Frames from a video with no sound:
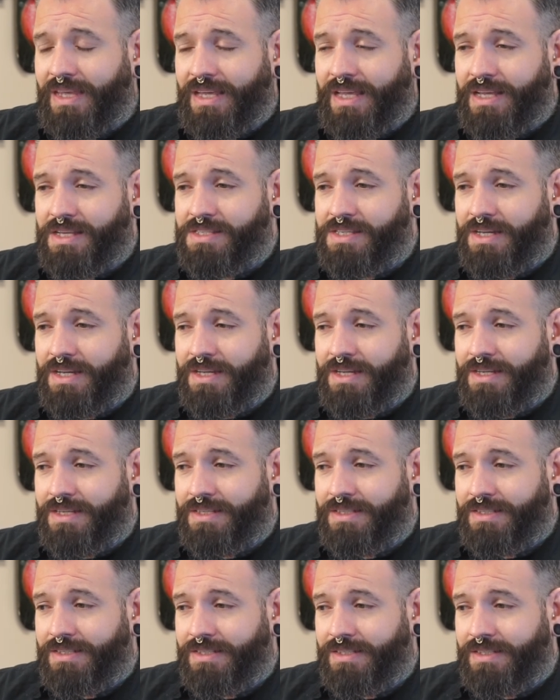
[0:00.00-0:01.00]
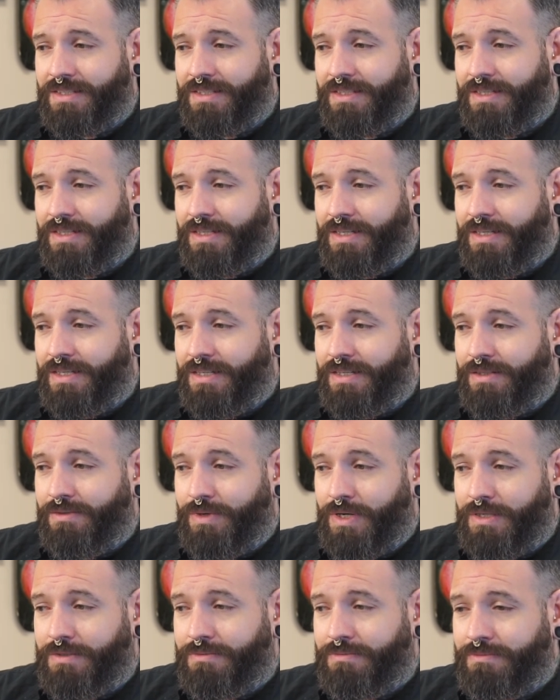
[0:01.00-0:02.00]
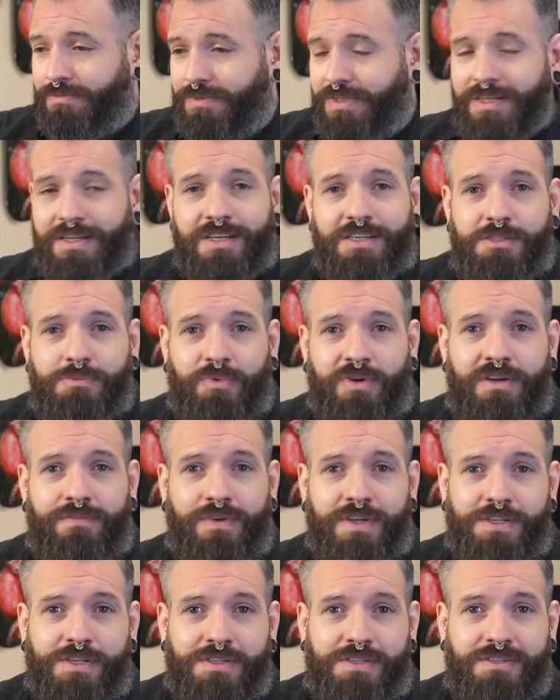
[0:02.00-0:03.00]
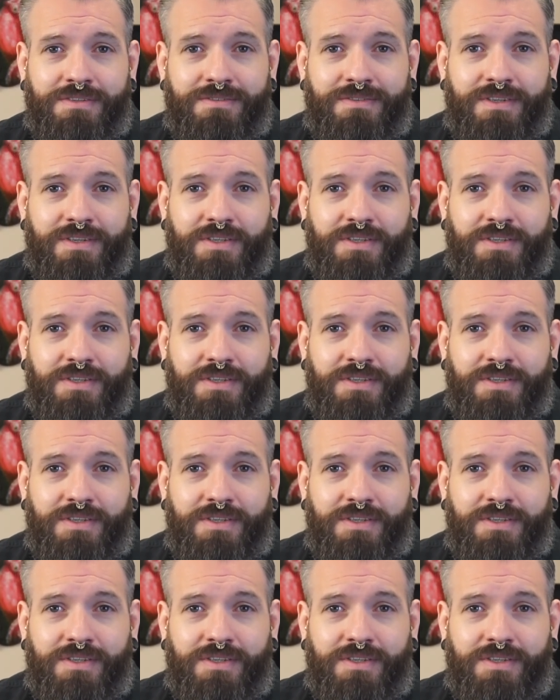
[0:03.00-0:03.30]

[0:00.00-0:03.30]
is well, it's pretty vicious.